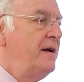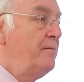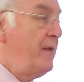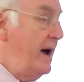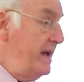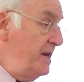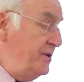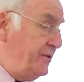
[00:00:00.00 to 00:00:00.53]

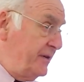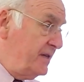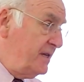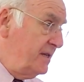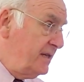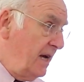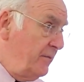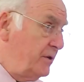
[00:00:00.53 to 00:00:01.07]
My interest
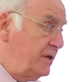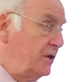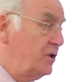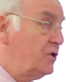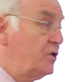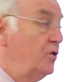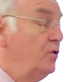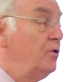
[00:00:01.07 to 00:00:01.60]
since I was at
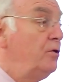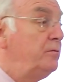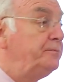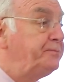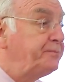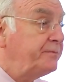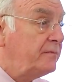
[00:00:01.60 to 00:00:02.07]
school